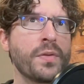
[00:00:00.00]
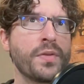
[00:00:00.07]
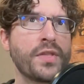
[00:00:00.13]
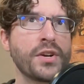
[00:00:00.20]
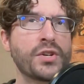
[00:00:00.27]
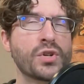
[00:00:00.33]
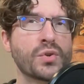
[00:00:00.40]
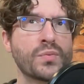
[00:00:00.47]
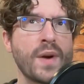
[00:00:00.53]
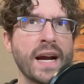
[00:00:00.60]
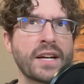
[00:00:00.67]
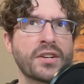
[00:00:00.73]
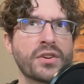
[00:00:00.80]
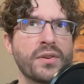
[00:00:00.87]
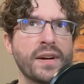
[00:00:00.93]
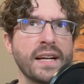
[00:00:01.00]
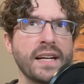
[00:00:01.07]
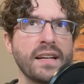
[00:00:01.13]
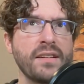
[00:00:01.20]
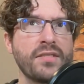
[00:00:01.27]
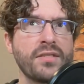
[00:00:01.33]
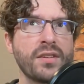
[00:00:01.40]
the
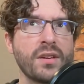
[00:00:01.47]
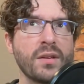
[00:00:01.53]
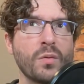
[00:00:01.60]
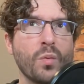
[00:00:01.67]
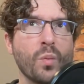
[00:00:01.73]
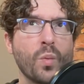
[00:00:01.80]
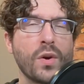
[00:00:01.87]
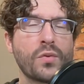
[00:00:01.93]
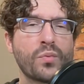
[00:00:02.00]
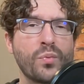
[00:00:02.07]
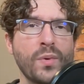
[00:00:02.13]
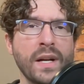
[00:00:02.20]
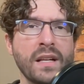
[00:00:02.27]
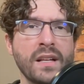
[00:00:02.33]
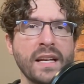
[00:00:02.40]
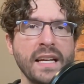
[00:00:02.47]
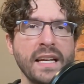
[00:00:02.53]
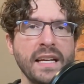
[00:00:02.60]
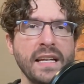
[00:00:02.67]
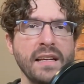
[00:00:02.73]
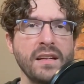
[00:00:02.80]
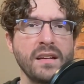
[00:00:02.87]
directories was
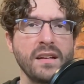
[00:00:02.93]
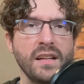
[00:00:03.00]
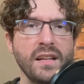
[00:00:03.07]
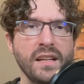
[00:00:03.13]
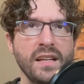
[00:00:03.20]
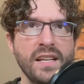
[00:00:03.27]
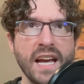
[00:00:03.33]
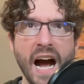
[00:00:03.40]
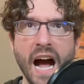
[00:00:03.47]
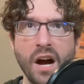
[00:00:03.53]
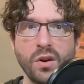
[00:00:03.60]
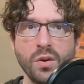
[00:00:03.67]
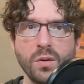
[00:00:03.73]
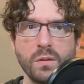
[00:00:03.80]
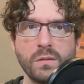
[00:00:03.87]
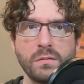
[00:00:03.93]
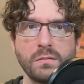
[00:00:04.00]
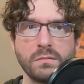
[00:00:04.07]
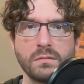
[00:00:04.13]
really Yahoo,